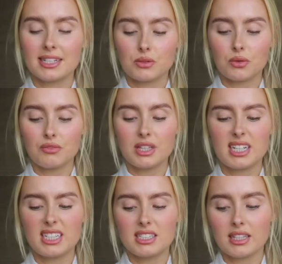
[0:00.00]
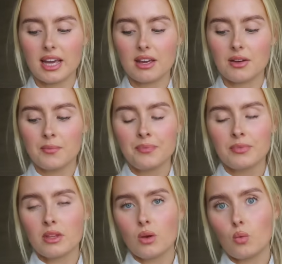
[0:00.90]
I don't really need to like
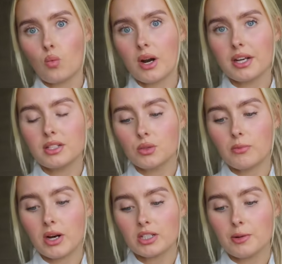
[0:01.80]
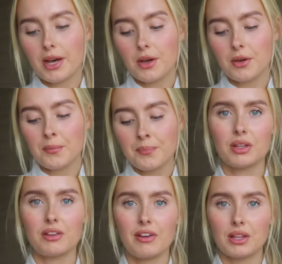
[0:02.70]
worry so much about
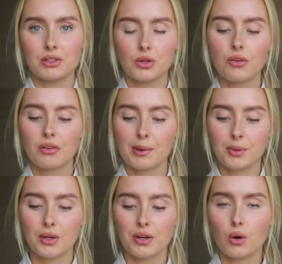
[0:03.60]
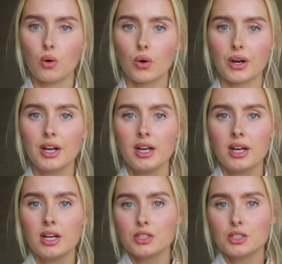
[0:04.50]
pulling the feathers off when I'm putting it on.